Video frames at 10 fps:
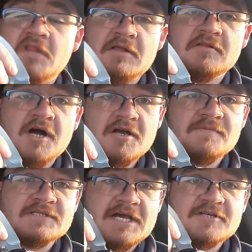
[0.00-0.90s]

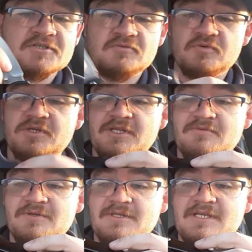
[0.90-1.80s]
Lockup is actually really,
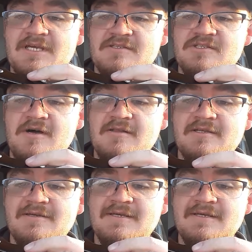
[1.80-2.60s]
really dang solid.